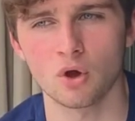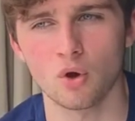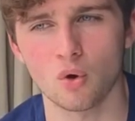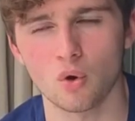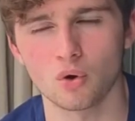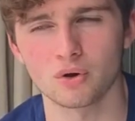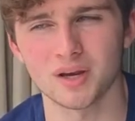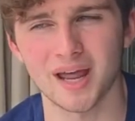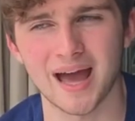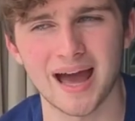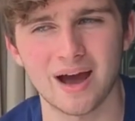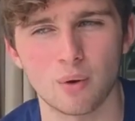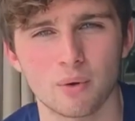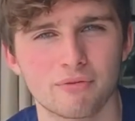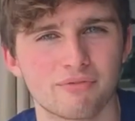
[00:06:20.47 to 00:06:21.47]
on
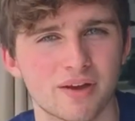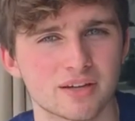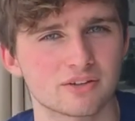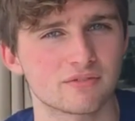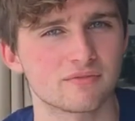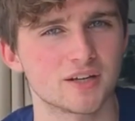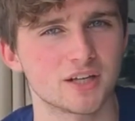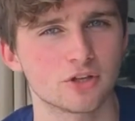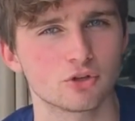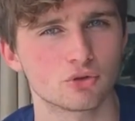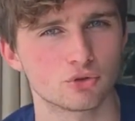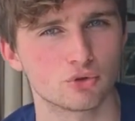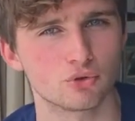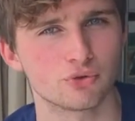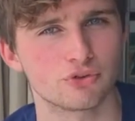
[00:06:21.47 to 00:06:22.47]
how effectively you
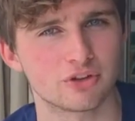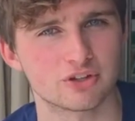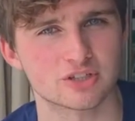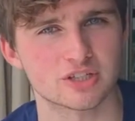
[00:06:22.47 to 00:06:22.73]
use each